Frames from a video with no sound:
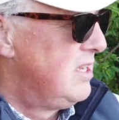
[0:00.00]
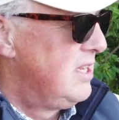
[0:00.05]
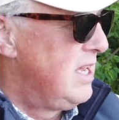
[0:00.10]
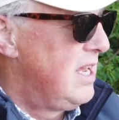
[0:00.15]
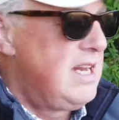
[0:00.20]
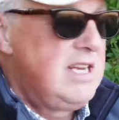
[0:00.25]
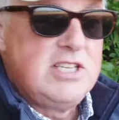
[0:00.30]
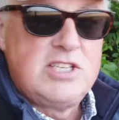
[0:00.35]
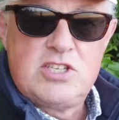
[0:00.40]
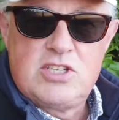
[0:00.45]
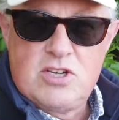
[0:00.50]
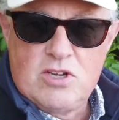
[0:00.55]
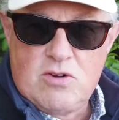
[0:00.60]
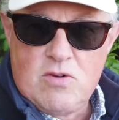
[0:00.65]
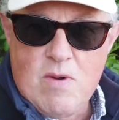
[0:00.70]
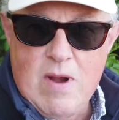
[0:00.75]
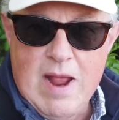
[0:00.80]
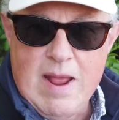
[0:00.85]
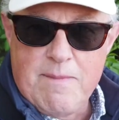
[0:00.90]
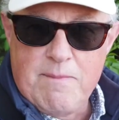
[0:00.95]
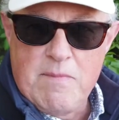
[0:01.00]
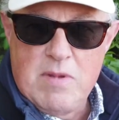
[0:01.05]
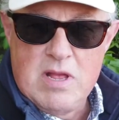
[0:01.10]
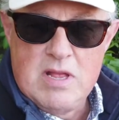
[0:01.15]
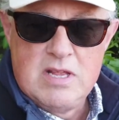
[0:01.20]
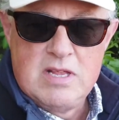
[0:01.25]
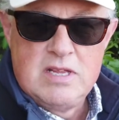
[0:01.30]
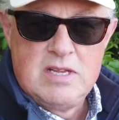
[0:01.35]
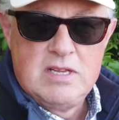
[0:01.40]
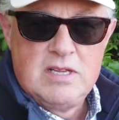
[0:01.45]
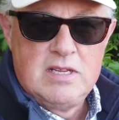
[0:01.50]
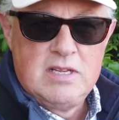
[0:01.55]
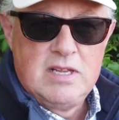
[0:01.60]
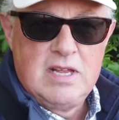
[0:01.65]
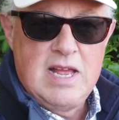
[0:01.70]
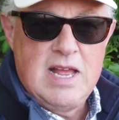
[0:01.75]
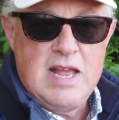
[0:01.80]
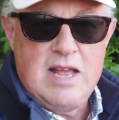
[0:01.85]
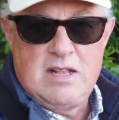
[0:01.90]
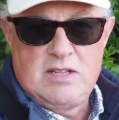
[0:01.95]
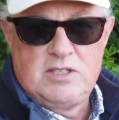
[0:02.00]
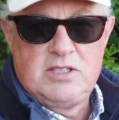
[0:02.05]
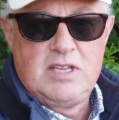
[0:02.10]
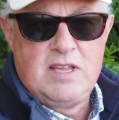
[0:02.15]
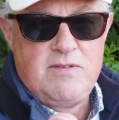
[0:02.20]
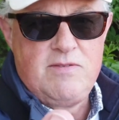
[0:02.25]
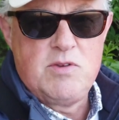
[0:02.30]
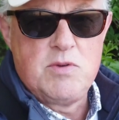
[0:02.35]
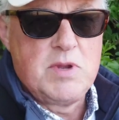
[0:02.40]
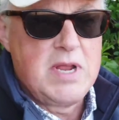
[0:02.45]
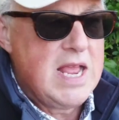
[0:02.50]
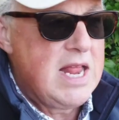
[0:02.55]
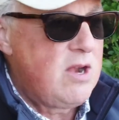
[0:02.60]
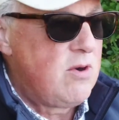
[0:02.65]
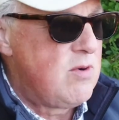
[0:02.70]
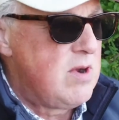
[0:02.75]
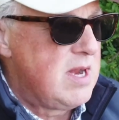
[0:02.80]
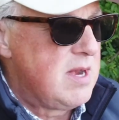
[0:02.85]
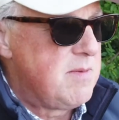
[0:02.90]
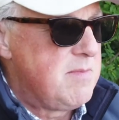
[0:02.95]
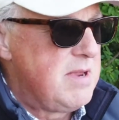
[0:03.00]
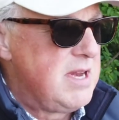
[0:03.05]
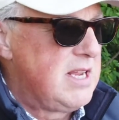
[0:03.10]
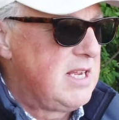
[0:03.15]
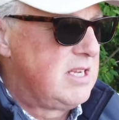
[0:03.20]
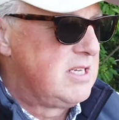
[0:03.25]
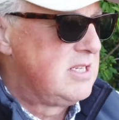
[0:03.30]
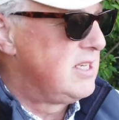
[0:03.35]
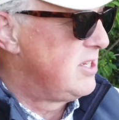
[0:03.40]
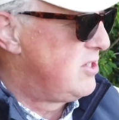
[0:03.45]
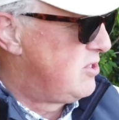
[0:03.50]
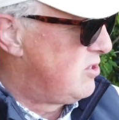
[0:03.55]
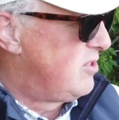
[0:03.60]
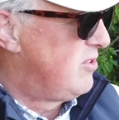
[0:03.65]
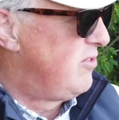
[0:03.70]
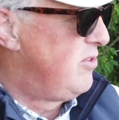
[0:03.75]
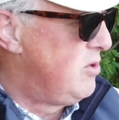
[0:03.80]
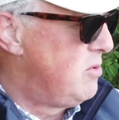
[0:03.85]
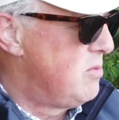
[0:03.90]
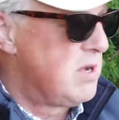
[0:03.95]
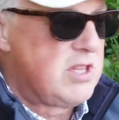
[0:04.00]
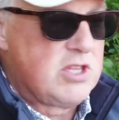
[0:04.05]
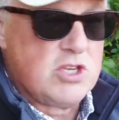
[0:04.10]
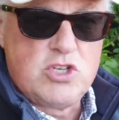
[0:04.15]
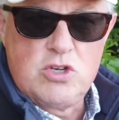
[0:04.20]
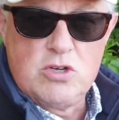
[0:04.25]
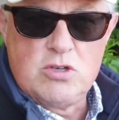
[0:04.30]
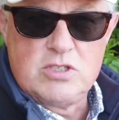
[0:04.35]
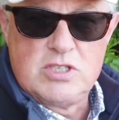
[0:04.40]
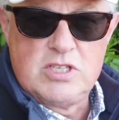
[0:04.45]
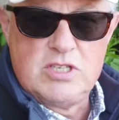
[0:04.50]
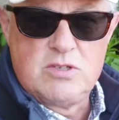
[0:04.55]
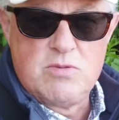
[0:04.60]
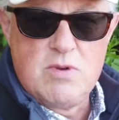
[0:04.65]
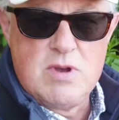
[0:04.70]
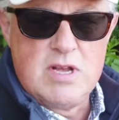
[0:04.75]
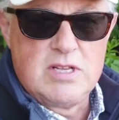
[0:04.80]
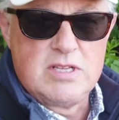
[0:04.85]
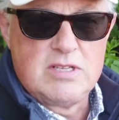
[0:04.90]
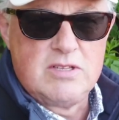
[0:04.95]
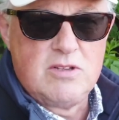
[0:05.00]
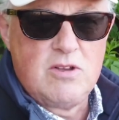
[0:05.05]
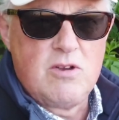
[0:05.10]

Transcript: Instagram. I'll give you a gallery in a minute because I took a few other shots as well